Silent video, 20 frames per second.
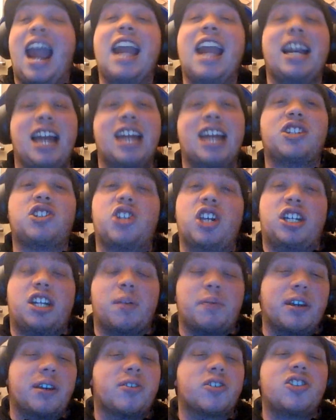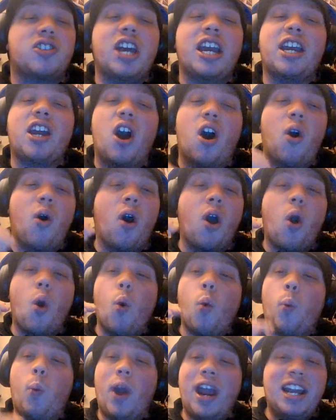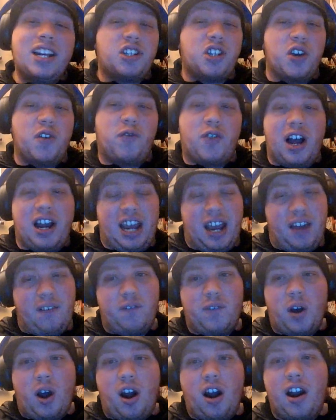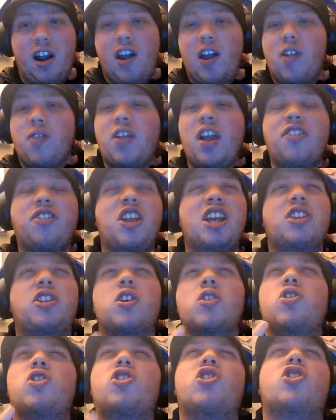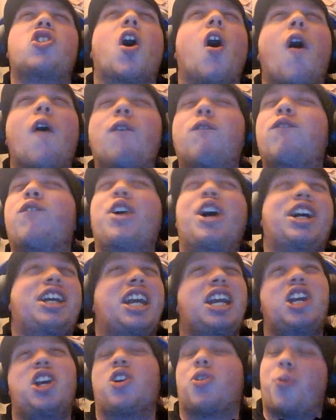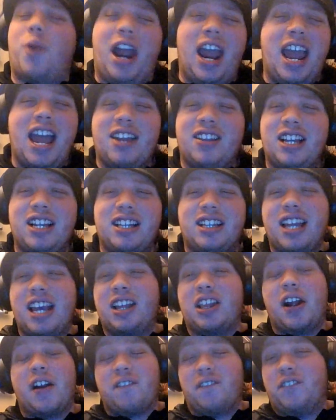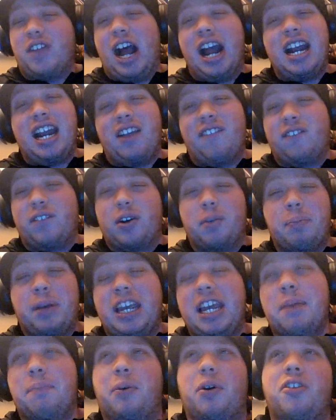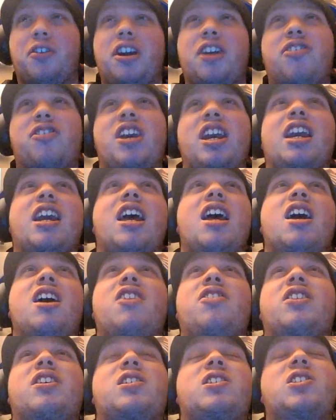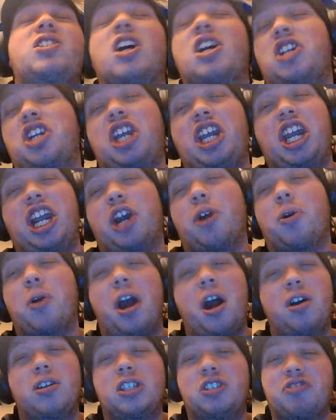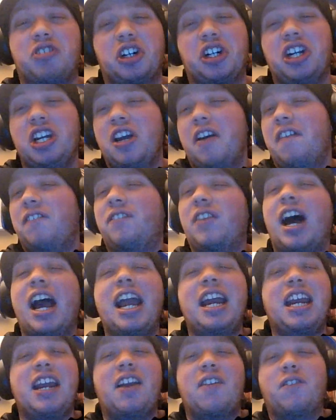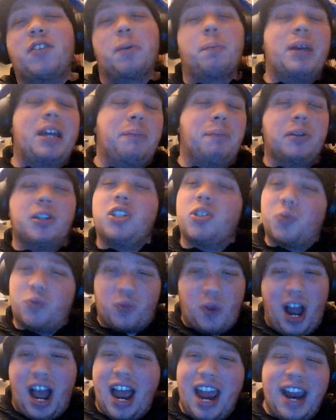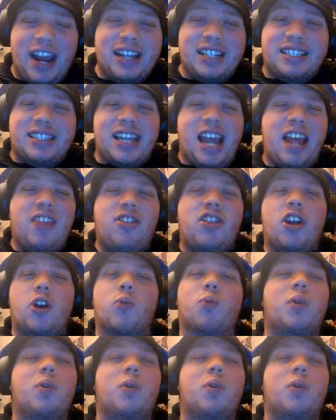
hate SJWs. They go way too fucking far. They think they're so fucking grand. They think they're fighting for people. They think they're such heroes for fighting for people's rights. And they're